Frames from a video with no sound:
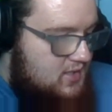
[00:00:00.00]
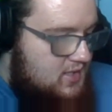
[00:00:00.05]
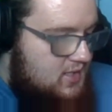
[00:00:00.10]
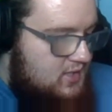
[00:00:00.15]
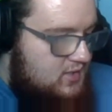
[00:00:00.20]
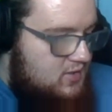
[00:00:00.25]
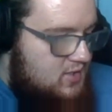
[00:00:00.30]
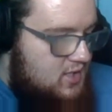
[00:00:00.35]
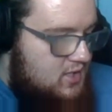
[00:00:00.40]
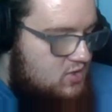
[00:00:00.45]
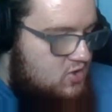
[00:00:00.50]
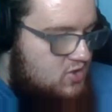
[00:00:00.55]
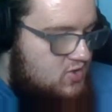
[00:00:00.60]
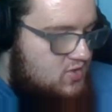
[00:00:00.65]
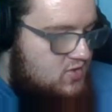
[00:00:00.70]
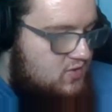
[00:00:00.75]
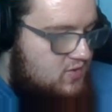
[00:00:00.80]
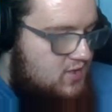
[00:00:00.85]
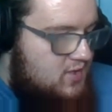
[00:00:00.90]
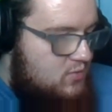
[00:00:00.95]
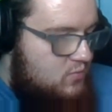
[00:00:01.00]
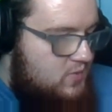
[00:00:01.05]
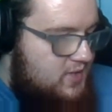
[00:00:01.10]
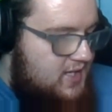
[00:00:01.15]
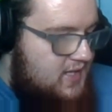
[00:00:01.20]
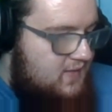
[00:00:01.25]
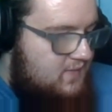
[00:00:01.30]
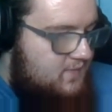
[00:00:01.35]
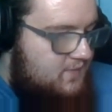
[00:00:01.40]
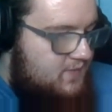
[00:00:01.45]
agnostically
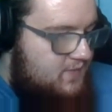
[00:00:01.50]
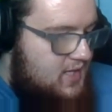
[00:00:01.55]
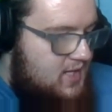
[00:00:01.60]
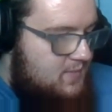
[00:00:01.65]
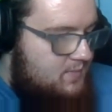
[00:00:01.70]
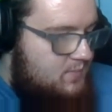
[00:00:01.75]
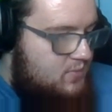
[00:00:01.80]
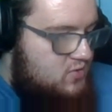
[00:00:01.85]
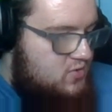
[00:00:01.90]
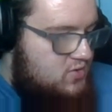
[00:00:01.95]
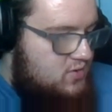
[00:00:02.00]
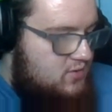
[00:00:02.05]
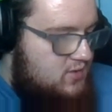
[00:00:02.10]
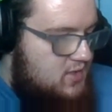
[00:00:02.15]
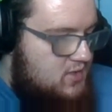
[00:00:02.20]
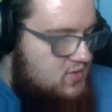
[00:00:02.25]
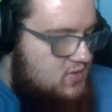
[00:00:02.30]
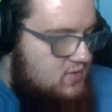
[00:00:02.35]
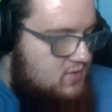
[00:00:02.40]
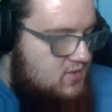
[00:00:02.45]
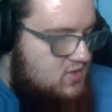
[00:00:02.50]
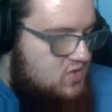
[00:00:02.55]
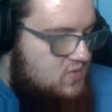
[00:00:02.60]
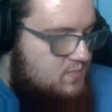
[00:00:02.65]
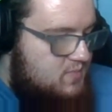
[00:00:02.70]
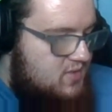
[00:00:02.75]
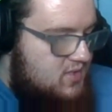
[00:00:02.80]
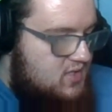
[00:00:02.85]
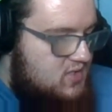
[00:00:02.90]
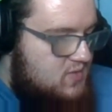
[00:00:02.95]
await the opportunity to
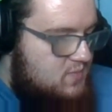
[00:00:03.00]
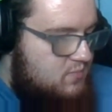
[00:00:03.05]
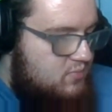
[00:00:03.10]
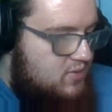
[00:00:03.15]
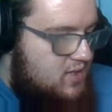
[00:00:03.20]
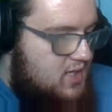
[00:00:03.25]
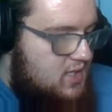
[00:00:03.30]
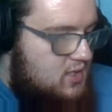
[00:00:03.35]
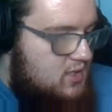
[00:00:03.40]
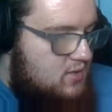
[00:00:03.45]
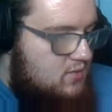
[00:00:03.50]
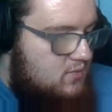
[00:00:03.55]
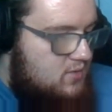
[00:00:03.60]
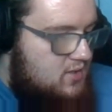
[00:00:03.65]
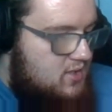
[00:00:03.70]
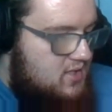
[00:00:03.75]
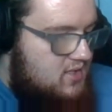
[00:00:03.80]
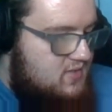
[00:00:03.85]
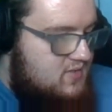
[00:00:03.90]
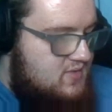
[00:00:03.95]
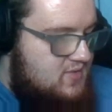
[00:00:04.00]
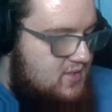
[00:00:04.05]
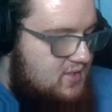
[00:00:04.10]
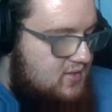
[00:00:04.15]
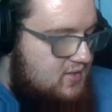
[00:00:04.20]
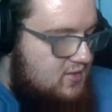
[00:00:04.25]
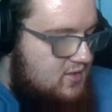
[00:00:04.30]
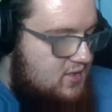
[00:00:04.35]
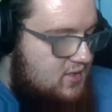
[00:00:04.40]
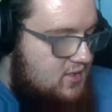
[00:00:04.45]
experience brand new
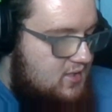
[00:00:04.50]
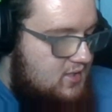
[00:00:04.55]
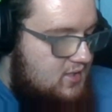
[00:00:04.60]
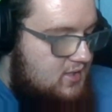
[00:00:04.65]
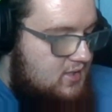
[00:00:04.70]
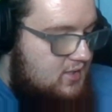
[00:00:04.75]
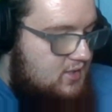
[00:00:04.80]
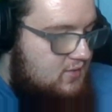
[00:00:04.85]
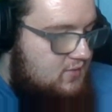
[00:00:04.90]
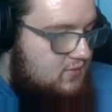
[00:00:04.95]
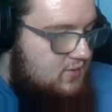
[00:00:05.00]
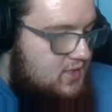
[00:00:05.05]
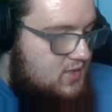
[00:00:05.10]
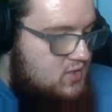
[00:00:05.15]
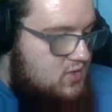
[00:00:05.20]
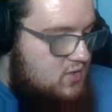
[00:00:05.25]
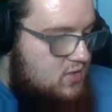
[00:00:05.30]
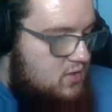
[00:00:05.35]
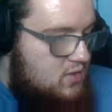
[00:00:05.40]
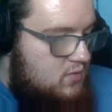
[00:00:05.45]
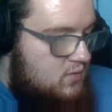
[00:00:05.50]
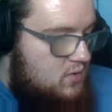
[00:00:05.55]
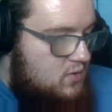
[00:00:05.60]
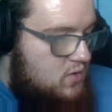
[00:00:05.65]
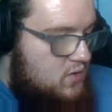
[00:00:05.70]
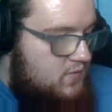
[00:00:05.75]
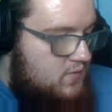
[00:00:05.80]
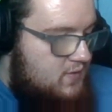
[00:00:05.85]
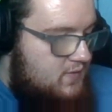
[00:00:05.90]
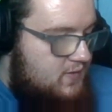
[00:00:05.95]
content. Let's go
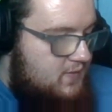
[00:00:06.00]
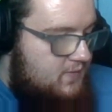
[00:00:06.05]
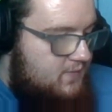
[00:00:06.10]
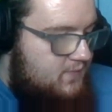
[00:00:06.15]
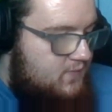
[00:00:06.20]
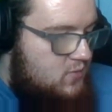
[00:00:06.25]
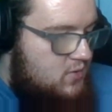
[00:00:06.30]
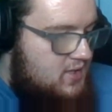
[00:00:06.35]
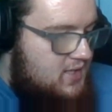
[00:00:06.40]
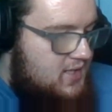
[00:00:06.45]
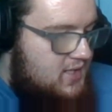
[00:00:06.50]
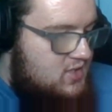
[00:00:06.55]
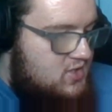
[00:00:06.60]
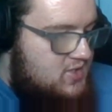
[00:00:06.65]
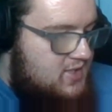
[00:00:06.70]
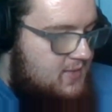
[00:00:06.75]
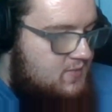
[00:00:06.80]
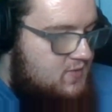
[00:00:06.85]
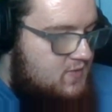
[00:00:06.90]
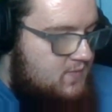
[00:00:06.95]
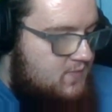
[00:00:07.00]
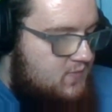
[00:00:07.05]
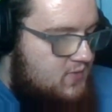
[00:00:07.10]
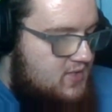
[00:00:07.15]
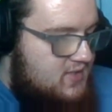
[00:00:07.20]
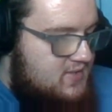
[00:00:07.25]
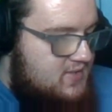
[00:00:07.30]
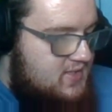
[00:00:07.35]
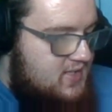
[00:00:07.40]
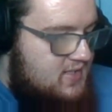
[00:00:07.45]
over the Fortnite Chapter
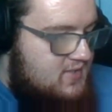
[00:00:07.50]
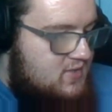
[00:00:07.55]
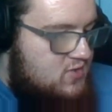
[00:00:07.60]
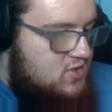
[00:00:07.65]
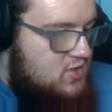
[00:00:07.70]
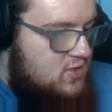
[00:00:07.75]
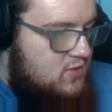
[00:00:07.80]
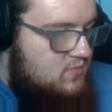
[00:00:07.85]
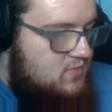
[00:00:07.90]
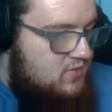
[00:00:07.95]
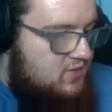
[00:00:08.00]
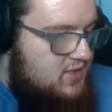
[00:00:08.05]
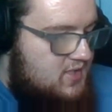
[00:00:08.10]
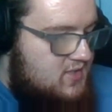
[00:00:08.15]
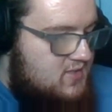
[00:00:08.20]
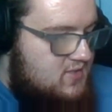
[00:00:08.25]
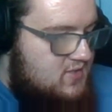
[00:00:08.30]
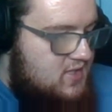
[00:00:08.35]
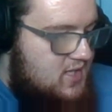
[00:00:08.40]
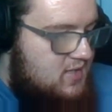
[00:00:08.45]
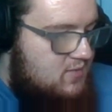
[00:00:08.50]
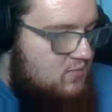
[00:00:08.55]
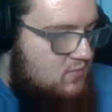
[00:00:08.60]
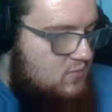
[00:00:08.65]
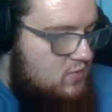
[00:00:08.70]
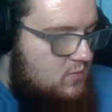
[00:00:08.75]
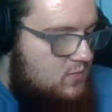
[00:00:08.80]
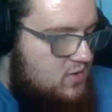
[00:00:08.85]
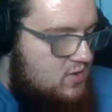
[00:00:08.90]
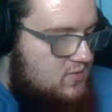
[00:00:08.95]
3 Season 2 release date,
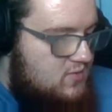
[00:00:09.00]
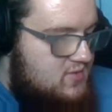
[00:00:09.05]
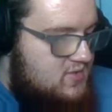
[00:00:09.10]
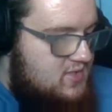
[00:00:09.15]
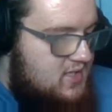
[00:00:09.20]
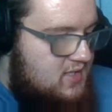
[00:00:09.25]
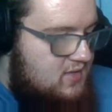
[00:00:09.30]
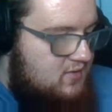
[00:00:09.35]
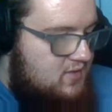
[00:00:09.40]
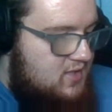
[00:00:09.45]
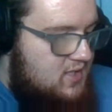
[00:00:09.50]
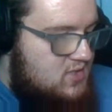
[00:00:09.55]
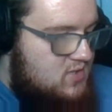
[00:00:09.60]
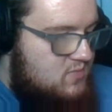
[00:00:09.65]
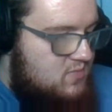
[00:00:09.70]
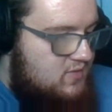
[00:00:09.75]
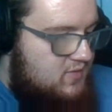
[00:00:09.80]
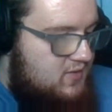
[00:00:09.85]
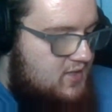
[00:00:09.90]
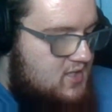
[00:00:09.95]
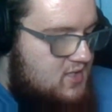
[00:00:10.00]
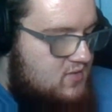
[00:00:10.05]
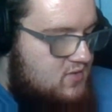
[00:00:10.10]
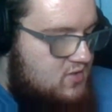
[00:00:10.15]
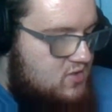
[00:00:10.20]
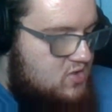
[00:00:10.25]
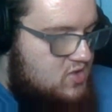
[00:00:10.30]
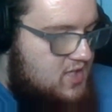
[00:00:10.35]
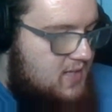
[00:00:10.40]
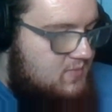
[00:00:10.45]
rumors, and leaks related
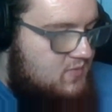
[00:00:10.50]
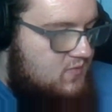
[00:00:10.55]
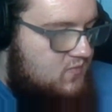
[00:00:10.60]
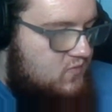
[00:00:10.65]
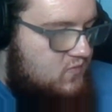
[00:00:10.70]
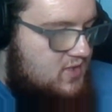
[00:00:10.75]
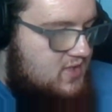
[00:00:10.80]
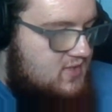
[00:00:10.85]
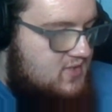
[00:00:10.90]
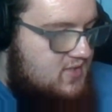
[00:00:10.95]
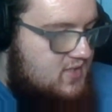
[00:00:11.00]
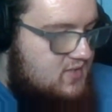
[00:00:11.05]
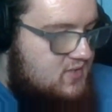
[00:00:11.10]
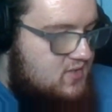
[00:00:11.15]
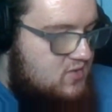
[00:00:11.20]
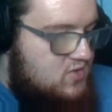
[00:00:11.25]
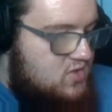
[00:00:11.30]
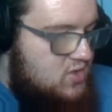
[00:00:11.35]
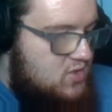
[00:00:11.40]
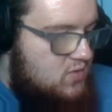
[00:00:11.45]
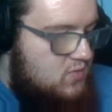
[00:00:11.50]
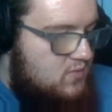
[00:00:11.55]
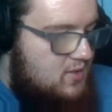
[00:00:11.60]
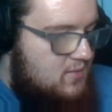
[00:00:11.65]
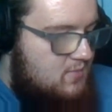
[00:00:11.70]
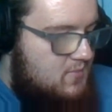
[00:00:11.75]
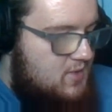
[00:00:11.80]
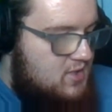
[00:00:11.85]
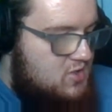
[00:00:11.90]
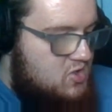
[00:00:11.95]
to Chapter 3 Season 2,
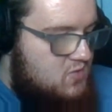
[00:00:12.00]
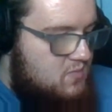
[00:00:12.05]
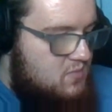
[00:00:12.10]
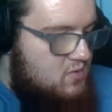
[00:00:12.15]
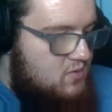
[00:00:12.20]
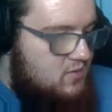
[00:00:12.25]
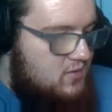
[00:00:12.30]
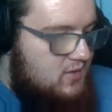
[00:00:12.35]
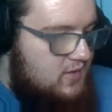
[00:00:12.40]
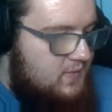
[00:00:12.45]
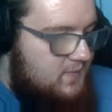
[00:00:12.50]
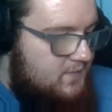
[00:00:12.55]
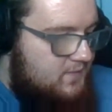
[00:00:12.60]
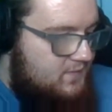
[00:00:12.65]
and much more.